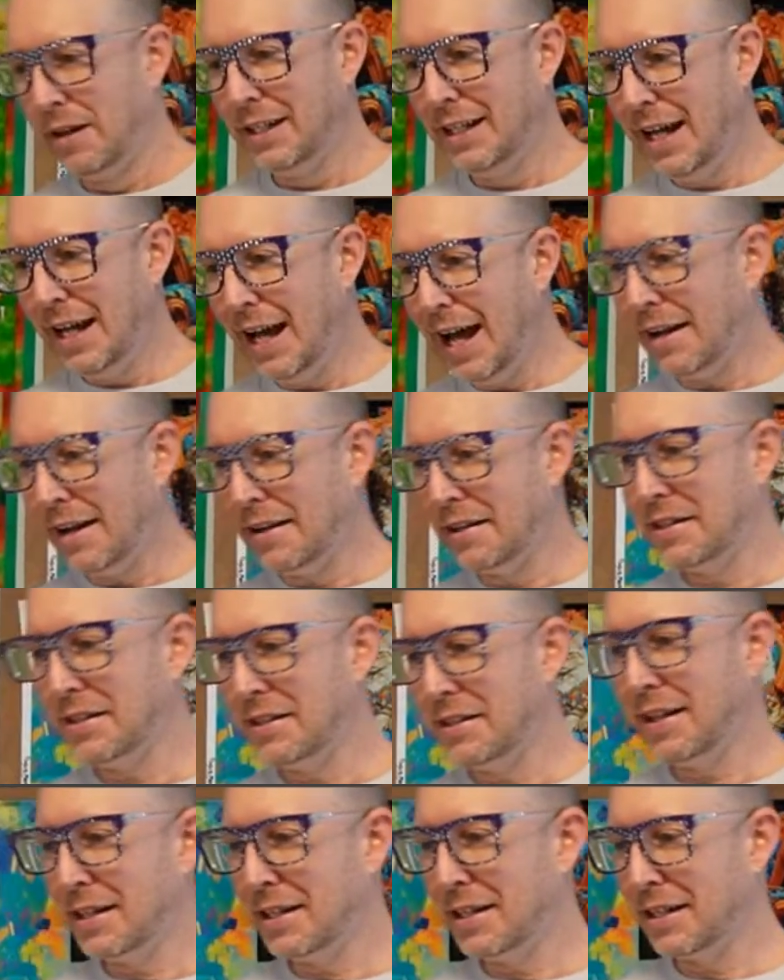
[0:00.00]
Yes,
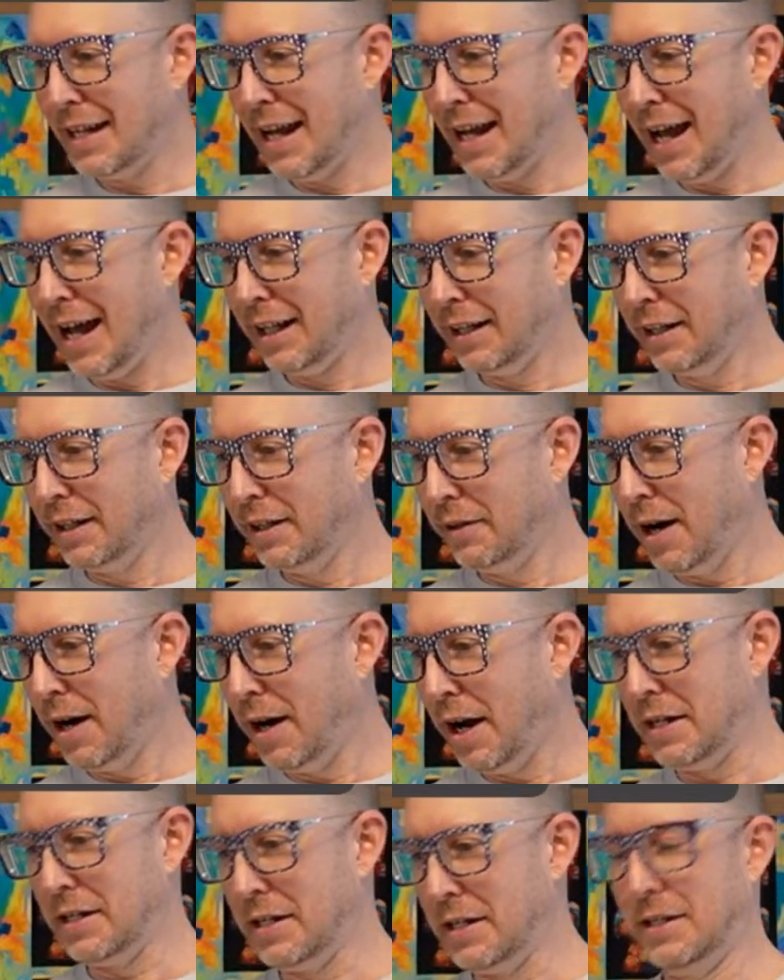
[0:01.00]
that's exactly
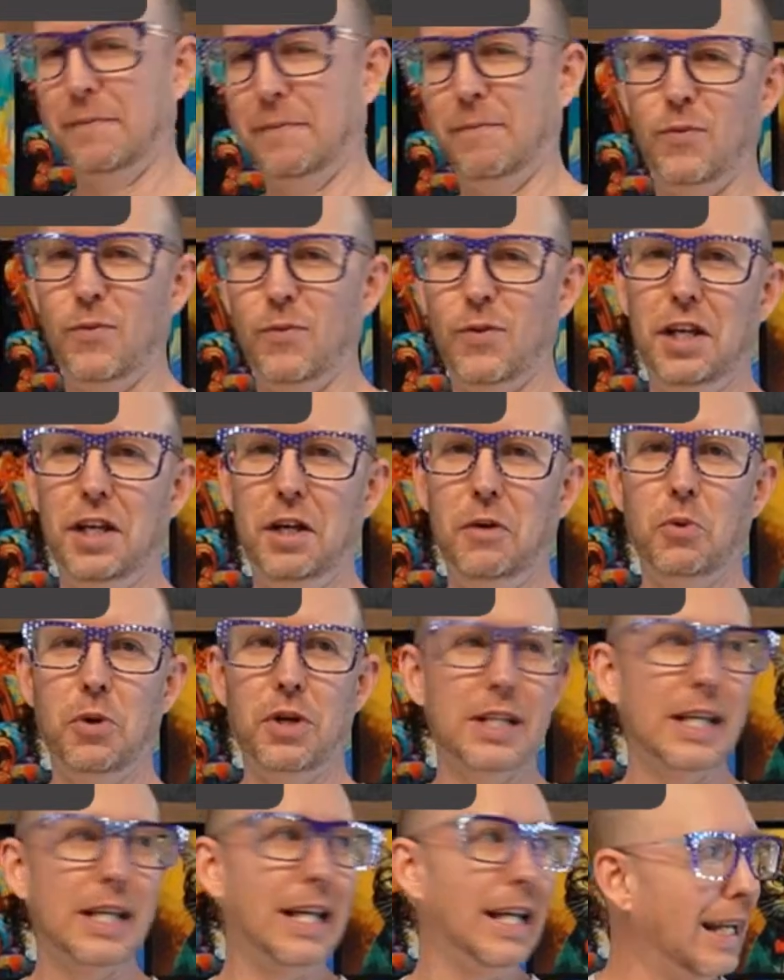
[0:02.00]
right.
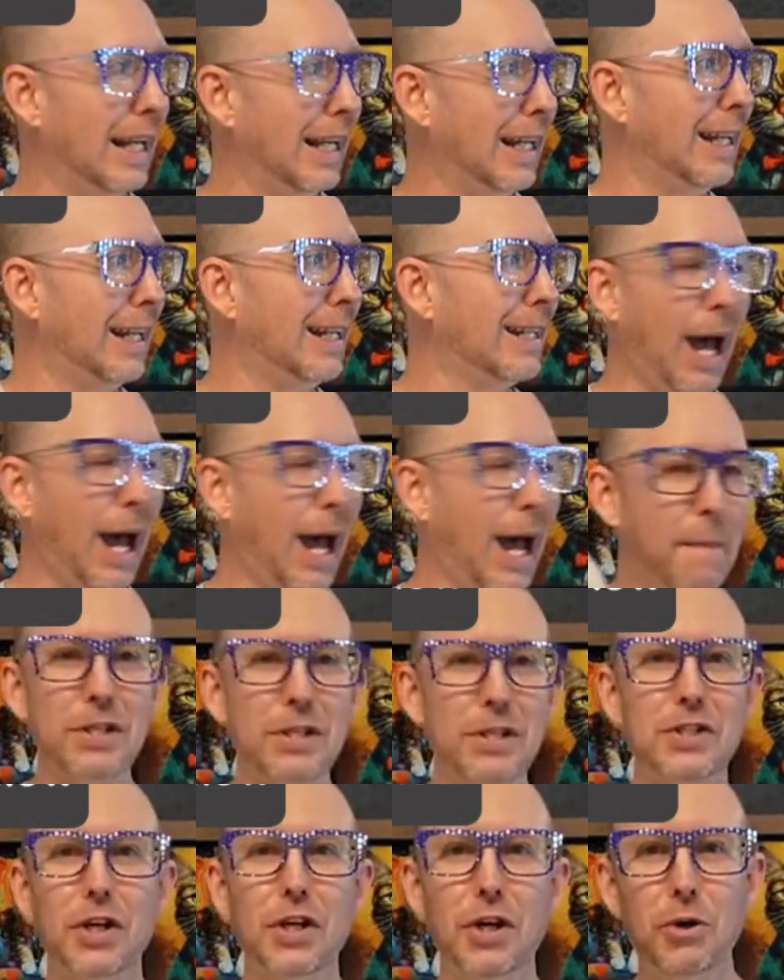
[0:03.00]
It is
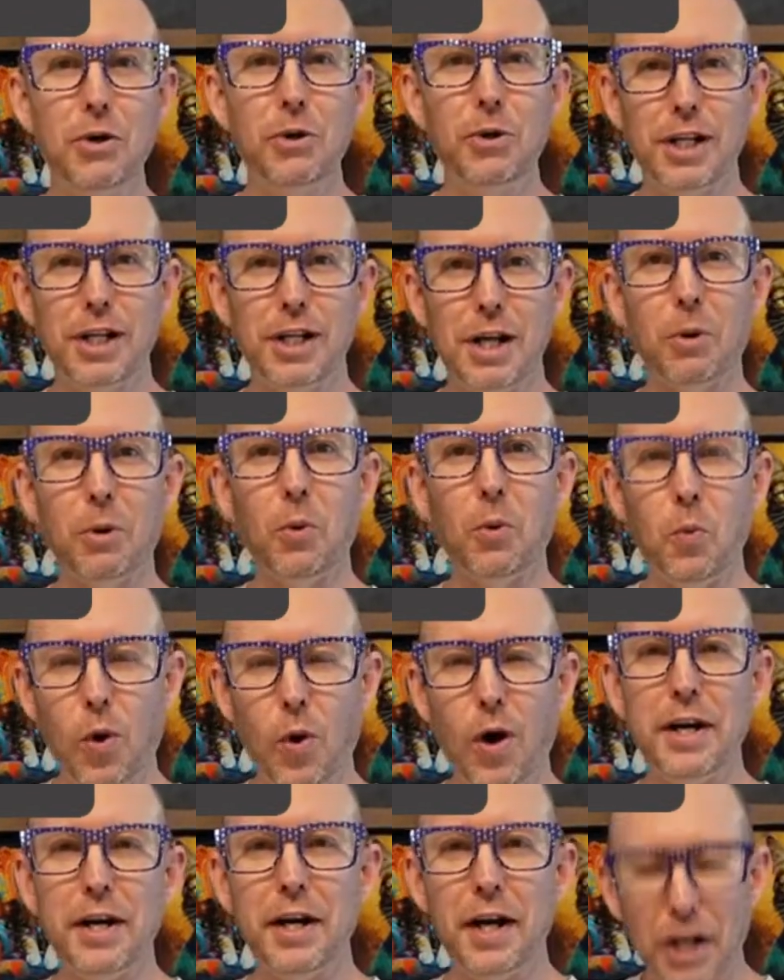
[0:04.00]
episode number
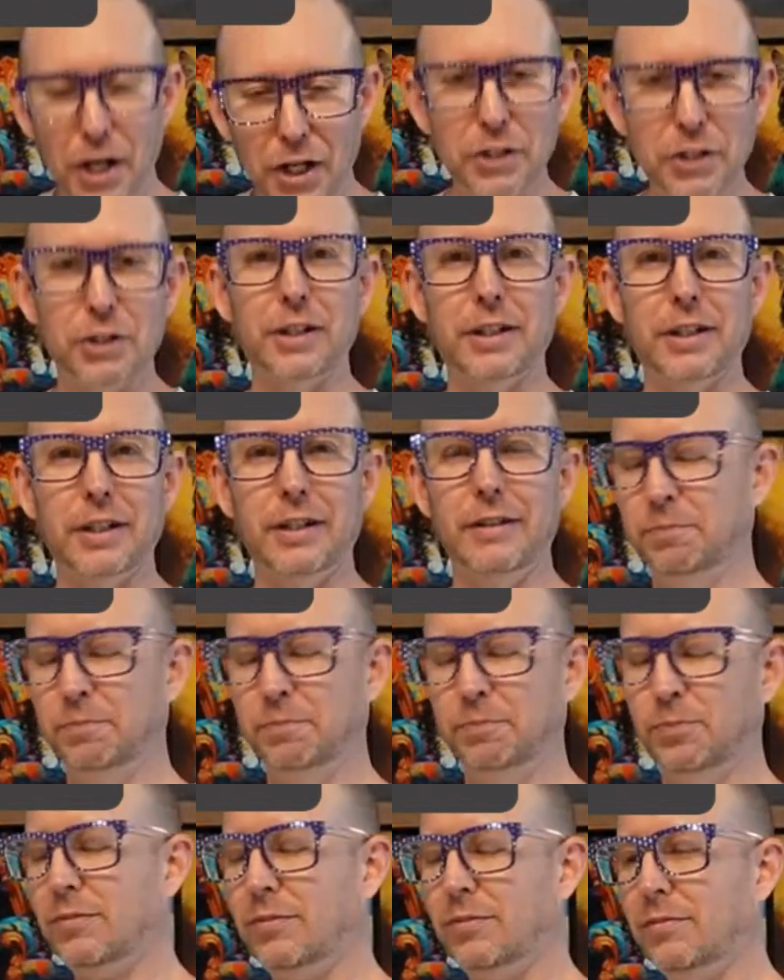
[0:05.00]
100.
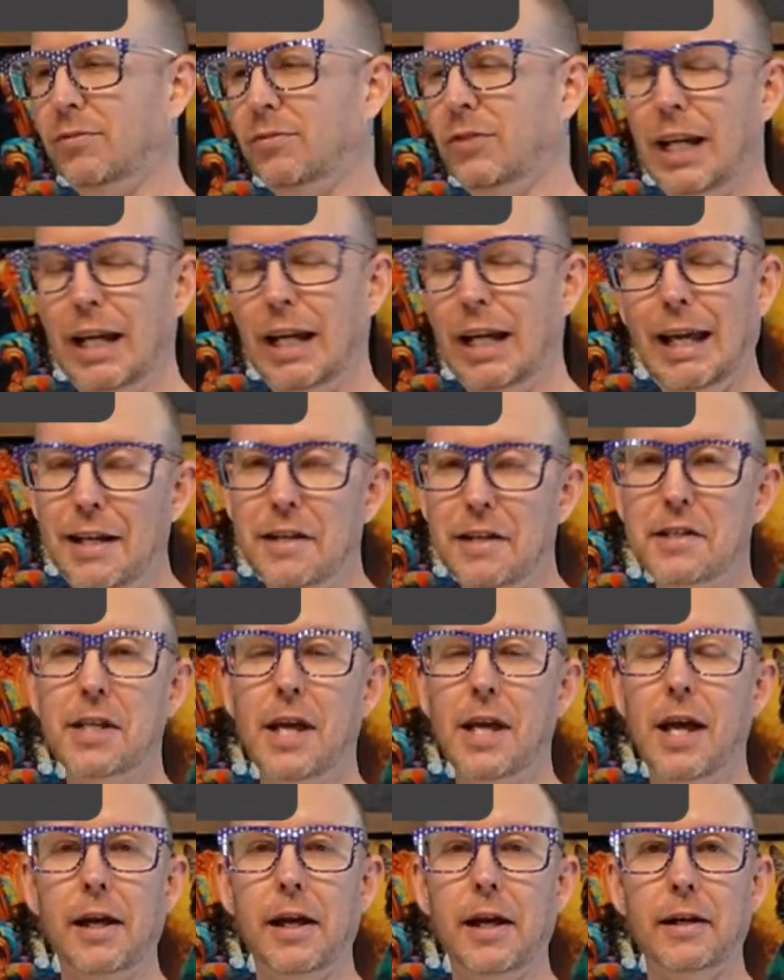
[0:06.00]

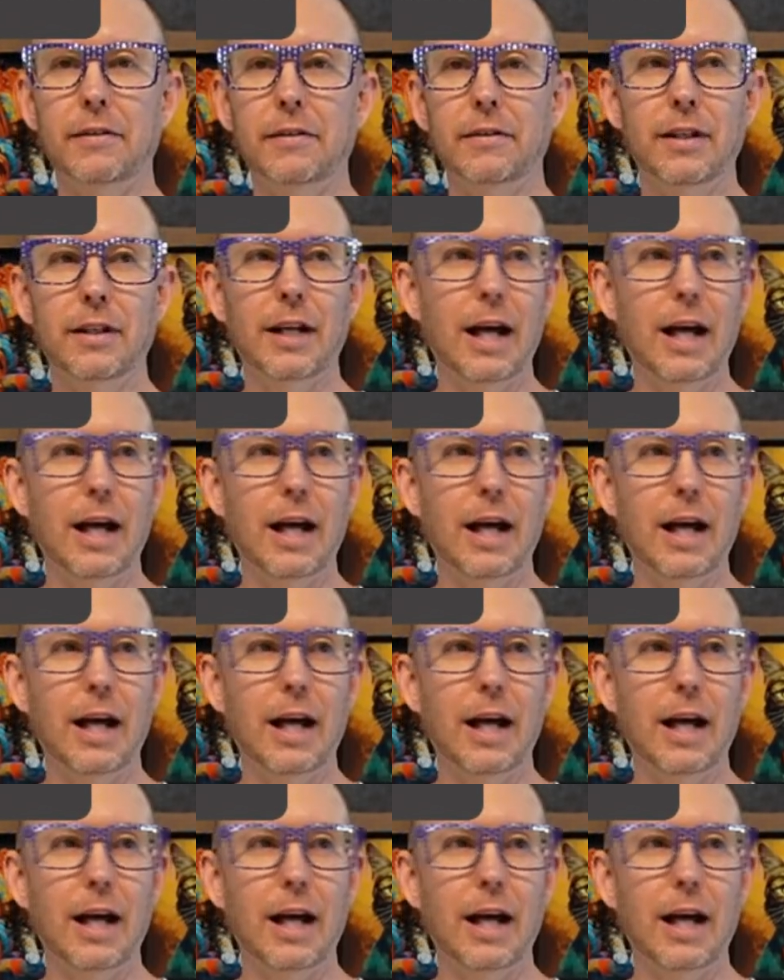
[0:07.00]
Insane.